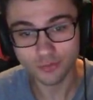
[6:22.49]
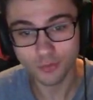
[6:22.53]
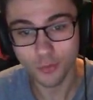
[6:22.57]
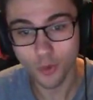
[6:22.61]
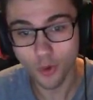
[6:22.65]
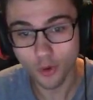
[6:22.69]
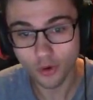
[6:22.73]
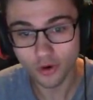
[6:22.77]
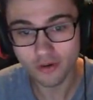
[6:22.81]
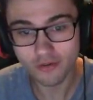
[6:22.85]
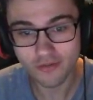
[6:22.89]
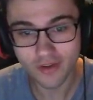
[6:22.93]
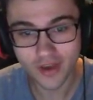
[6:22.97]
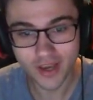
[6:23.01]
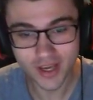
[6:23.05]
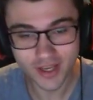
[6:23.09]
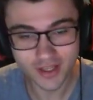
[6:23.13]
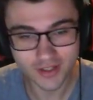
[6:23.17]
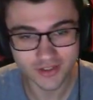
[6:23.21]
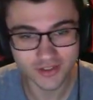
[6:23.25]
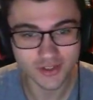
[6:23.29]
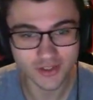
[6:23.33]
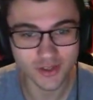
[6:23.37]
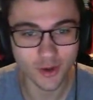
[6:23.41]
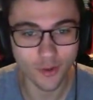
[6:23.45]
More
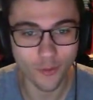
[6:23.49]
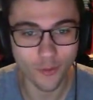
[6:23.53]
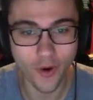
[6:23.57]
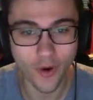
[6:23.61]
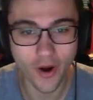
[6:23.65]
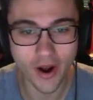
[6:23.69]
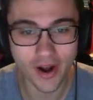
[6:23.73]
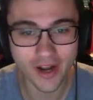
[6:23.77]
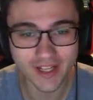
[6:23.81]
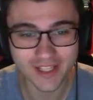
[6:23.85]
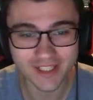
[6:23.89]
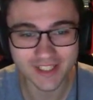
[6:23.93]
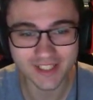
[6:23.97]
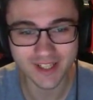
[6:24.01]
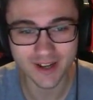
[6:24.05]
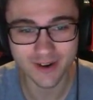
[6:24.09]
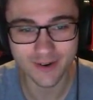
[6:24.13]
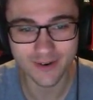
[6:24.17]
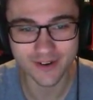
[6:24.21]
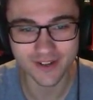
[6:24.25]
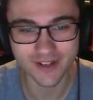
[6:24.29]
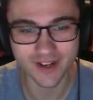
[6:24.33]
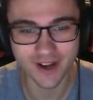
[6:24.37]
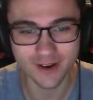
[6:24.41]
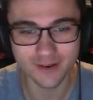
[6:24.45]
evades. What is
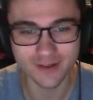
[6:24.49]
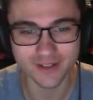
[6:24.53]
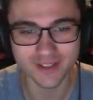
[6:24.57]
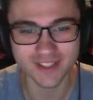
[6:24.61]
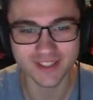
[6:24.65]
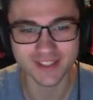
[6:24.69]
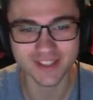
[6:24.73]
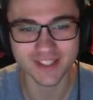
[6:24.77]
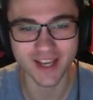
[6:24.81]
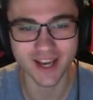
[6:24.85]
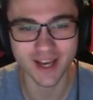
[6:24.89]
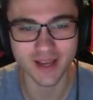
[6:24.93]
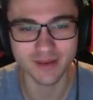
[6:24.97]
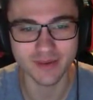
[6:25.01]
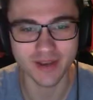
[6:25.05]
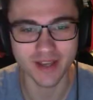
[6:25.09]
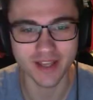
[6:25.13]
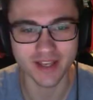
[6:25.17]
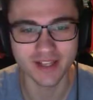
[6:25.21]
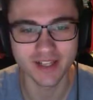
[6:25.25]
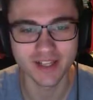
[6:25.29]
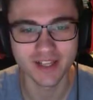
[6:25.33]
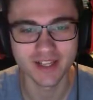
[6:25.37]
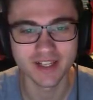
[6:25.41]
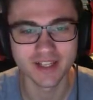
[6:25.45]
going on with this guy, man?